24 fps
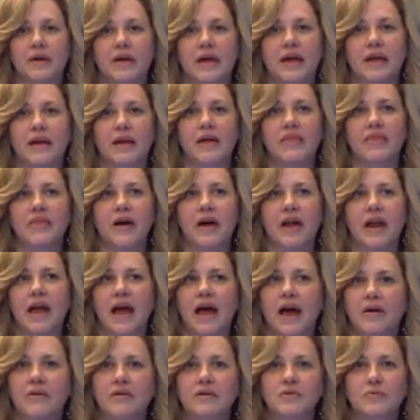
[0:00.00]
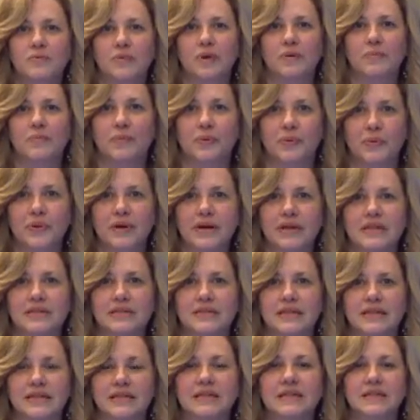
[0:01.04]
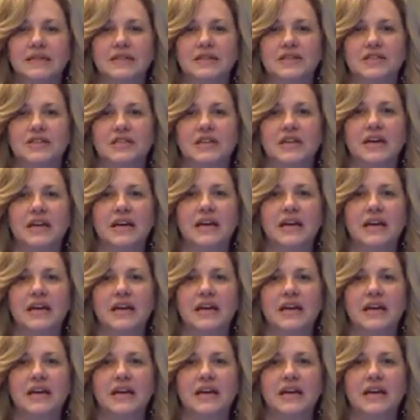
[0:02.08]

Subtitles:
And I thought, how does one print a dish?